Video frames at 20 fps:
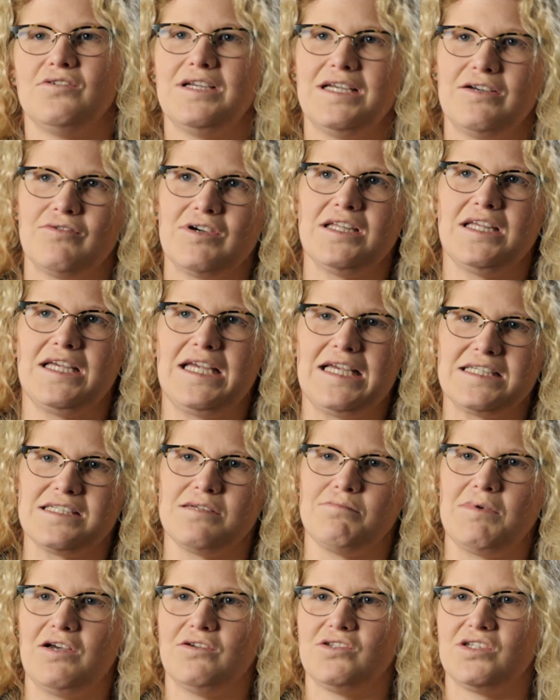it really is
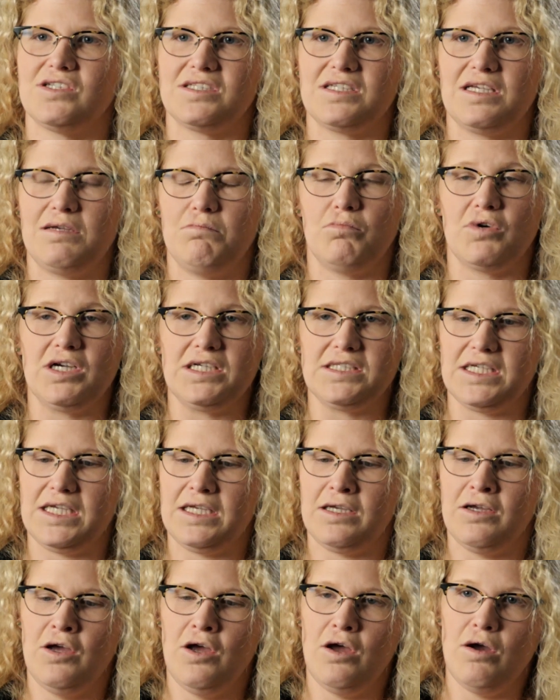about just
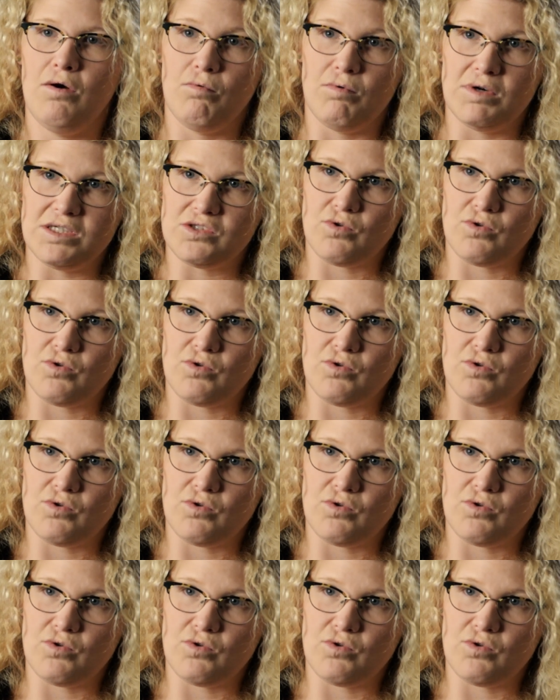embracing what's